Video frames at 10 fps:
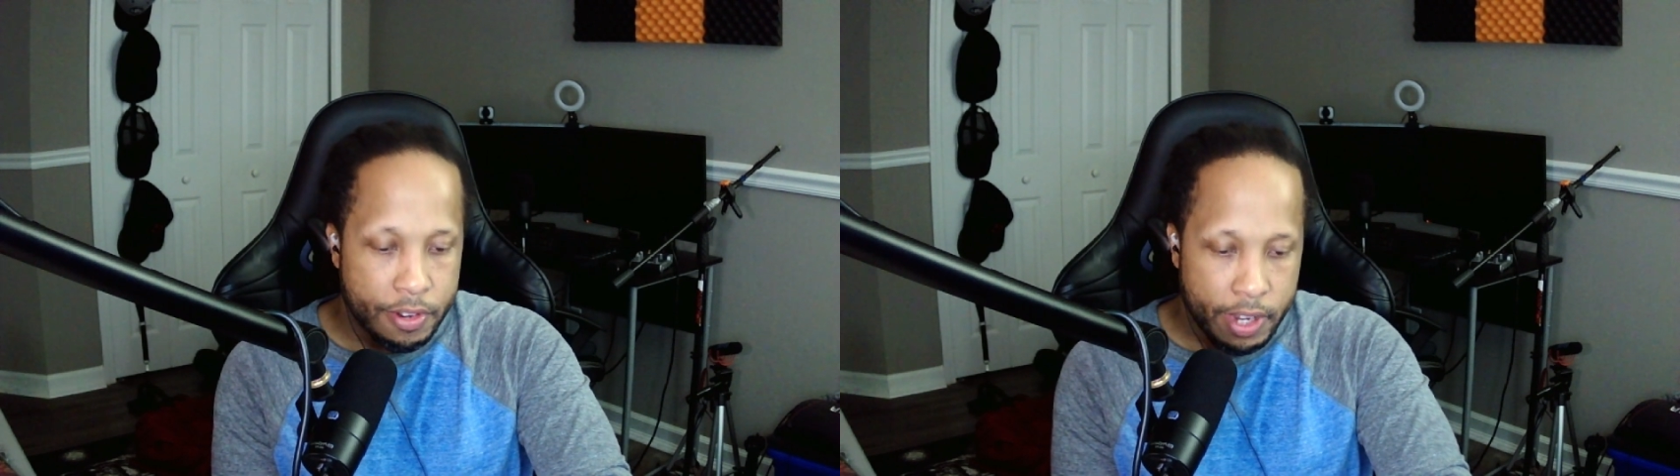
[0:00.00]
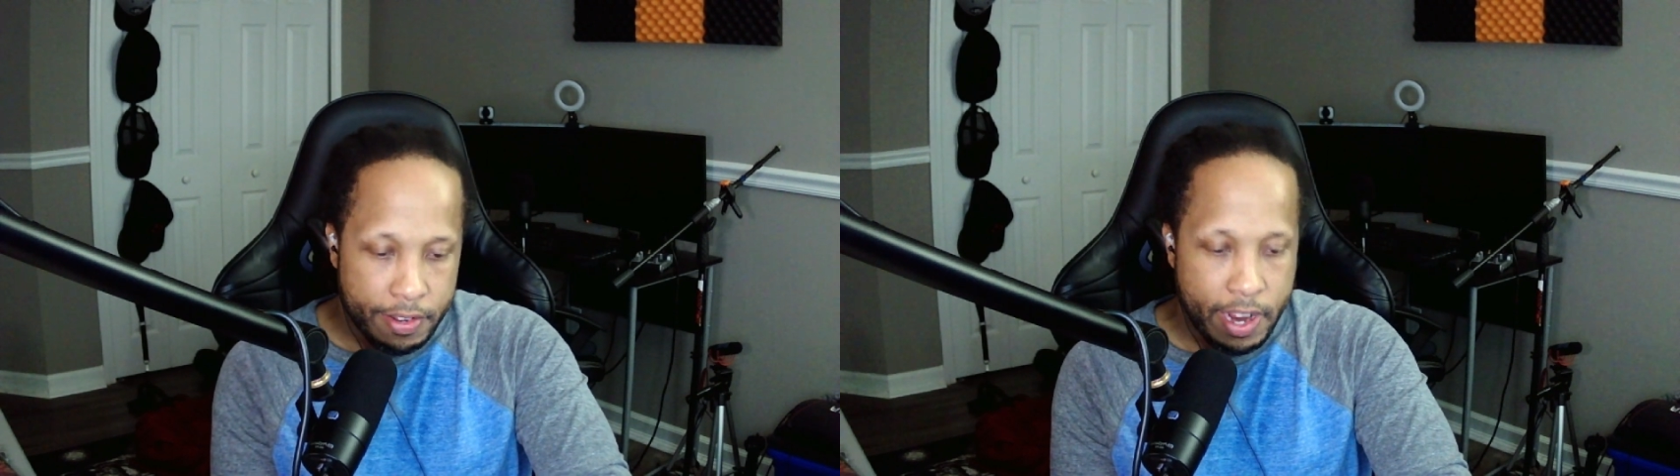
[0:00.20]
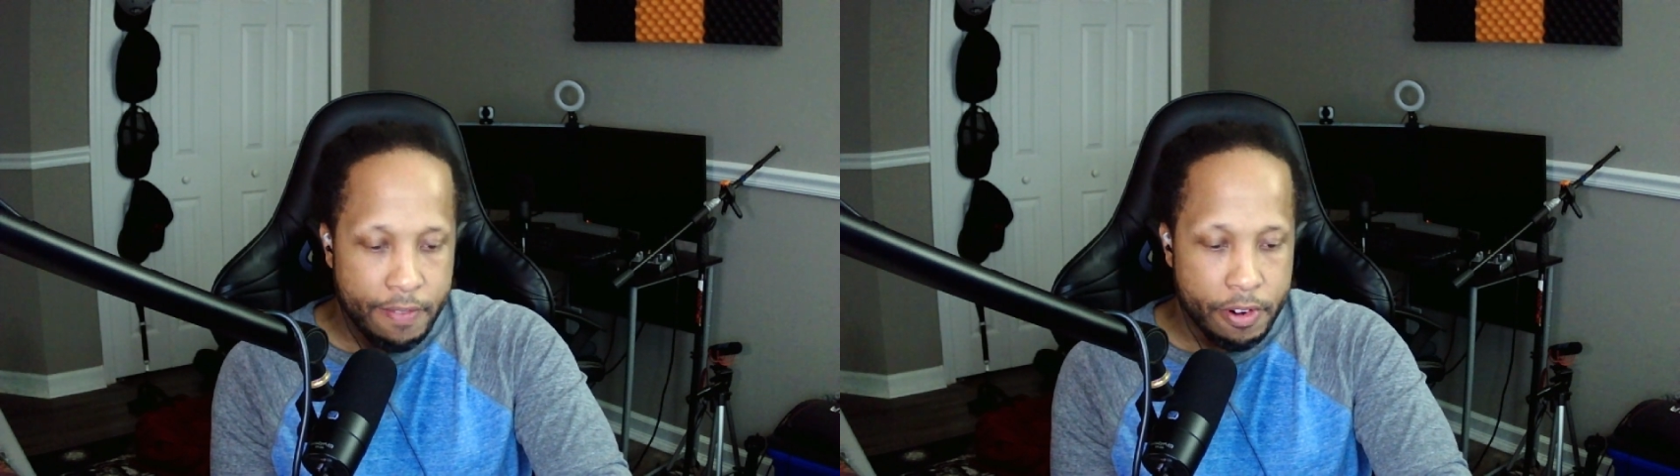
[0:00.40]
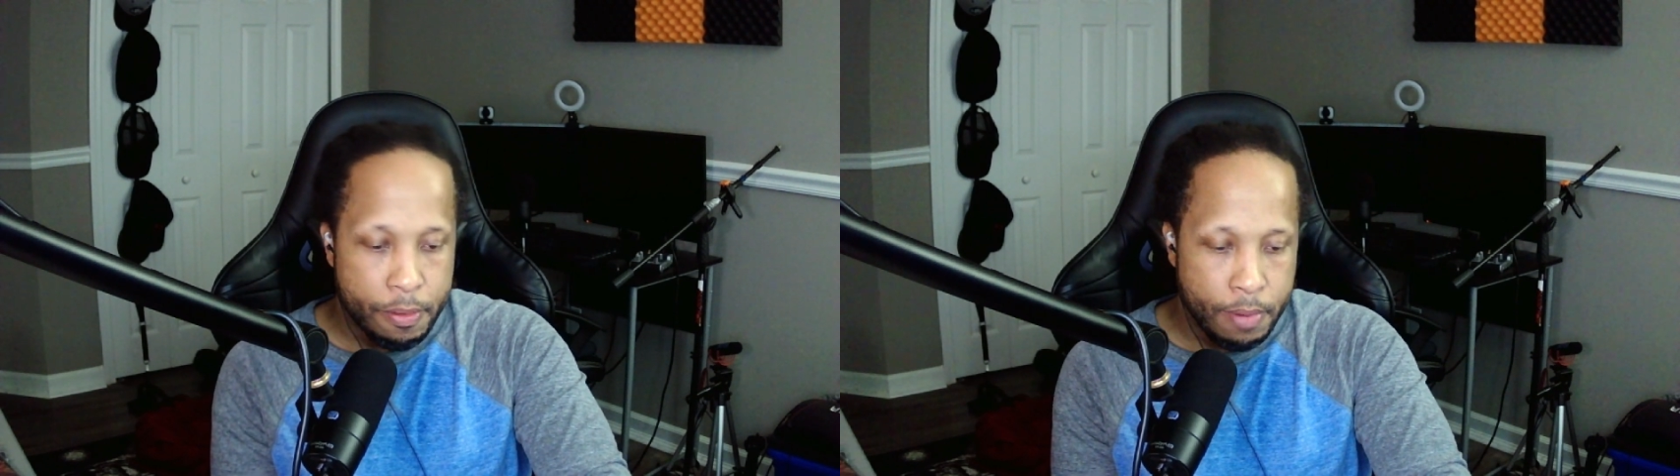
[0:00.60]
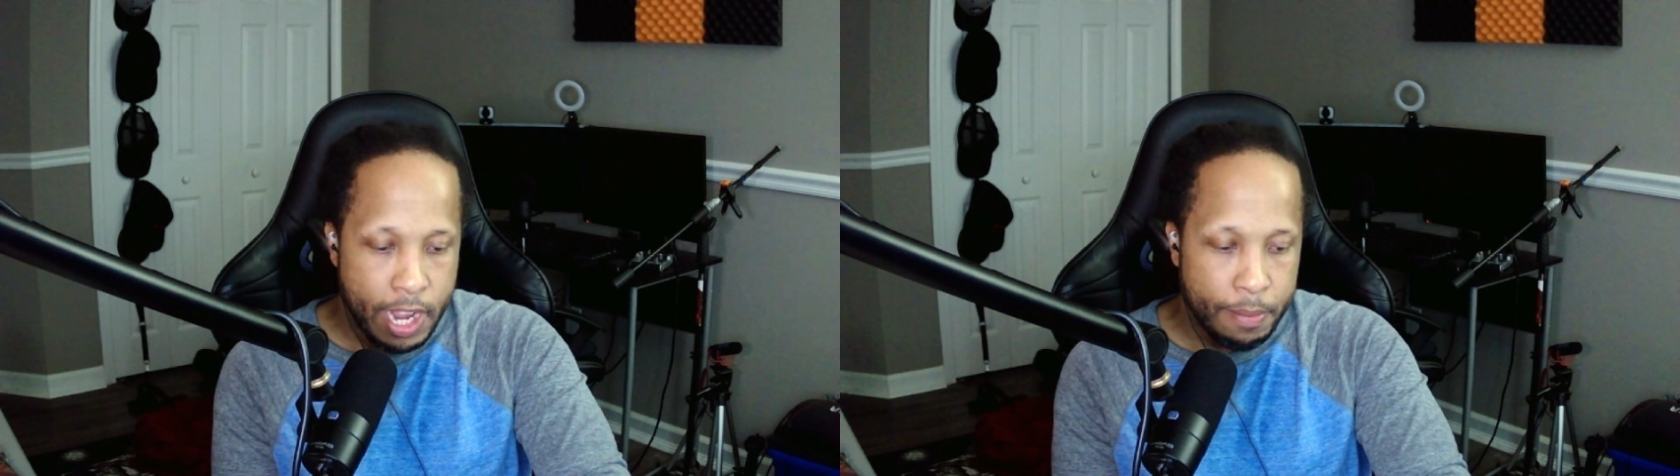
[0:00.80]
Let's diverse
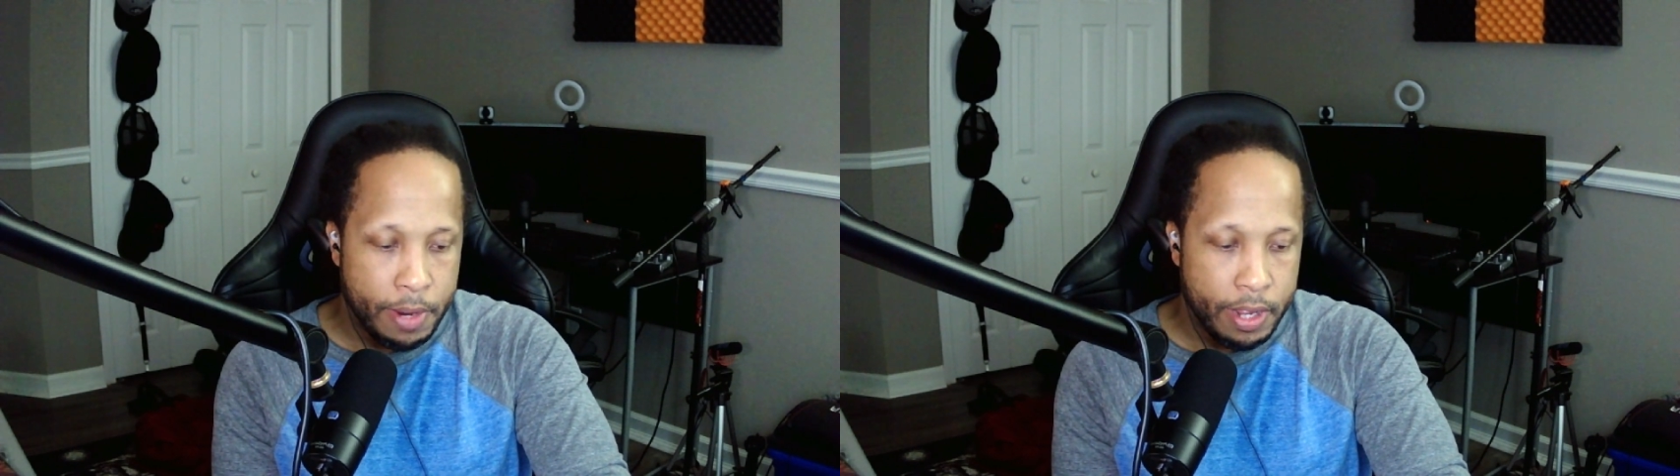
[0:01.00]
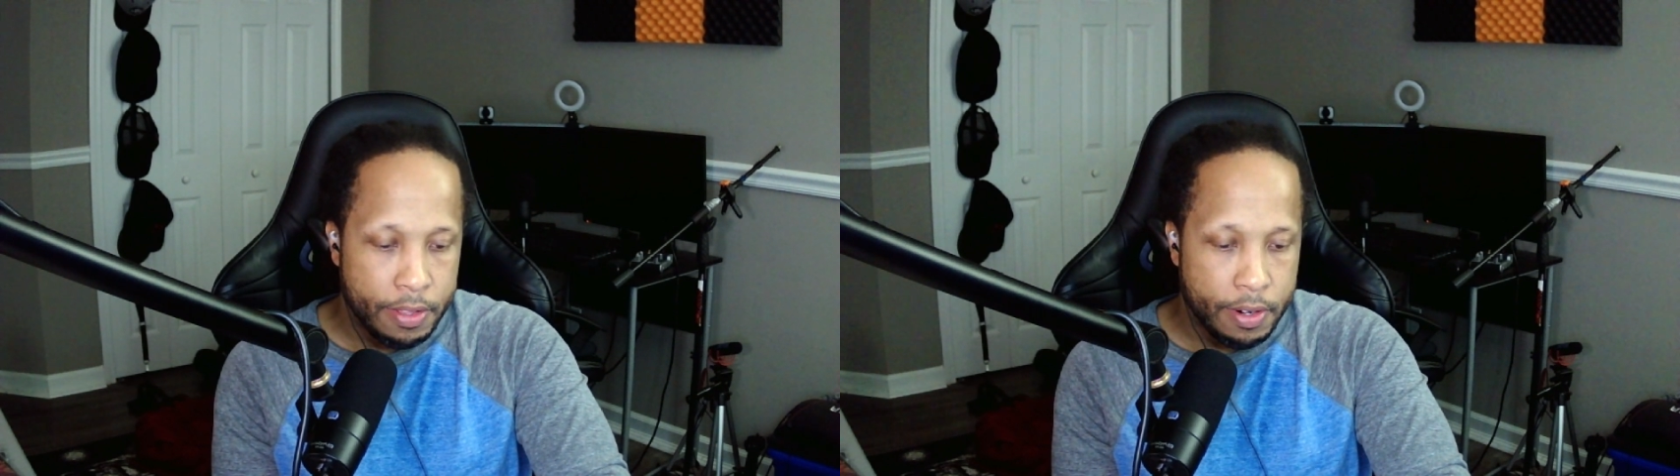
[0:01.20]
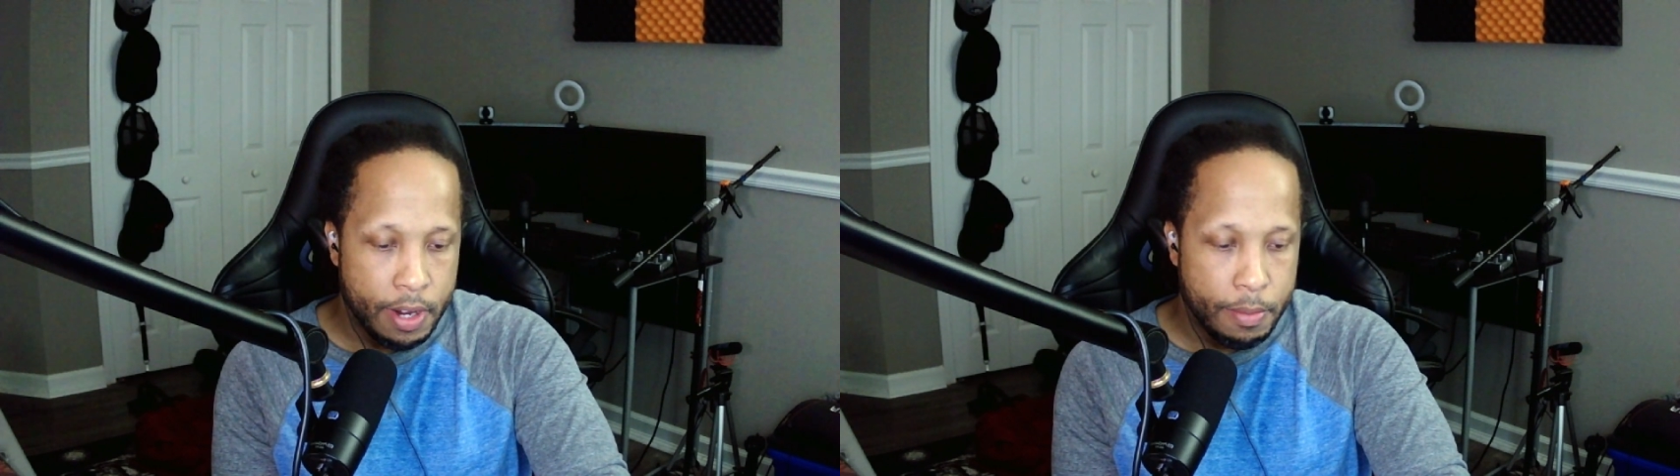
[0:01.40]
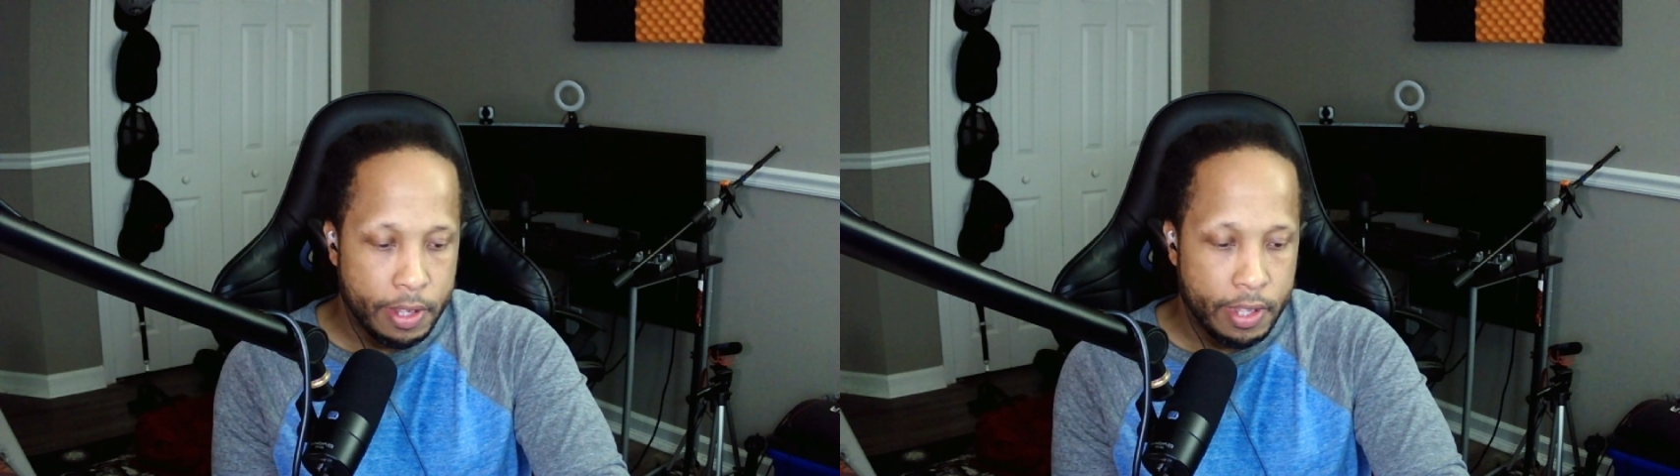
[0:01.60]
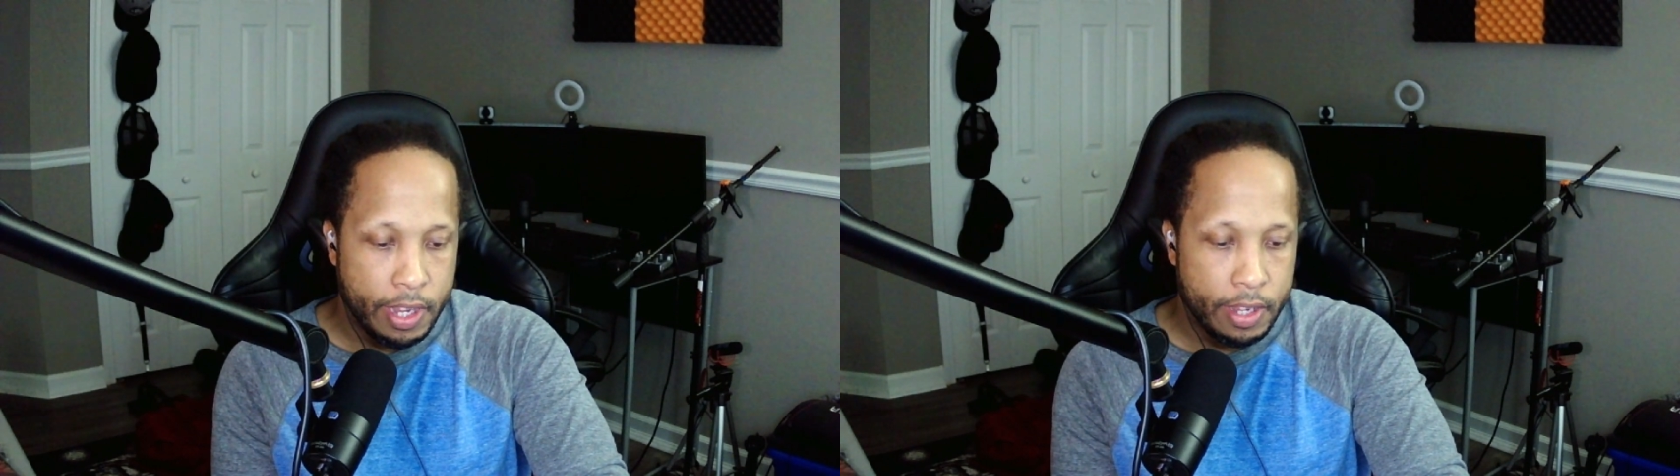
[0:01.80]
Black Panther. How about
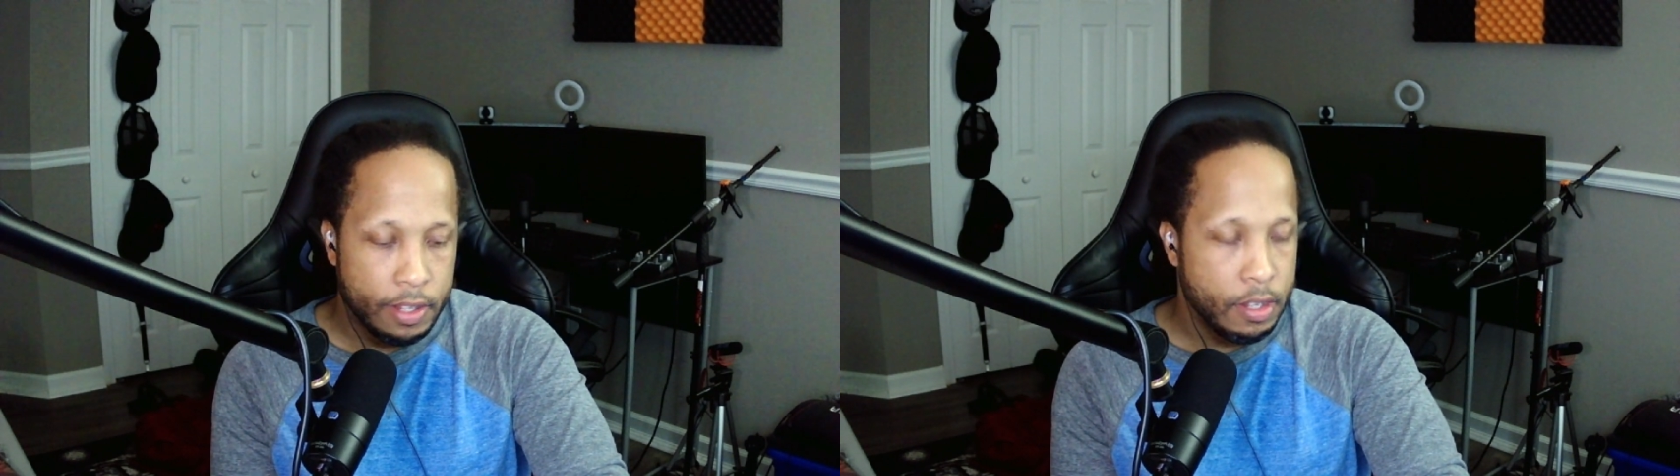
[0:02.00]
that?